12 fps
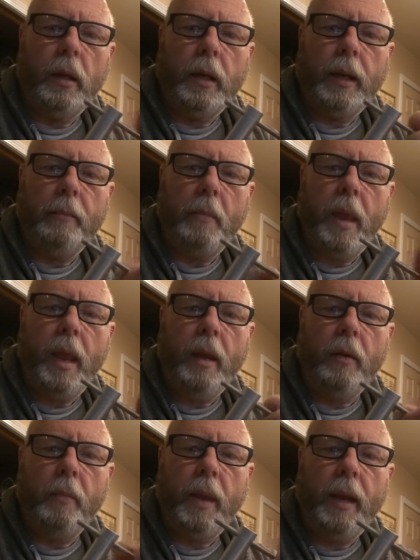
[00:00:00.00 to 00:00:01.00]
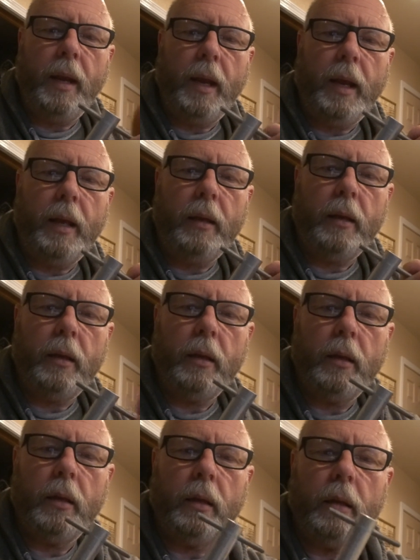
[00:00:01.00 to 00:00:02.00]
I may or may not,
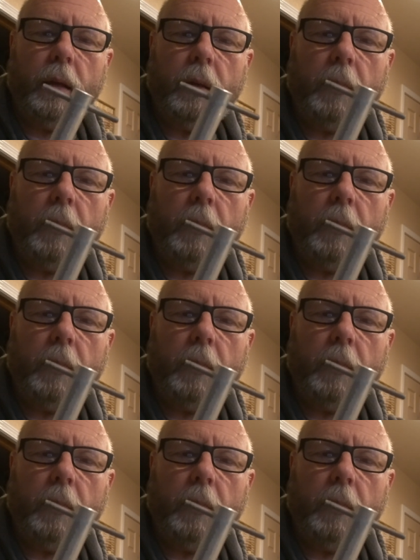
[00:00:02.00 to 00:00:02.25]
I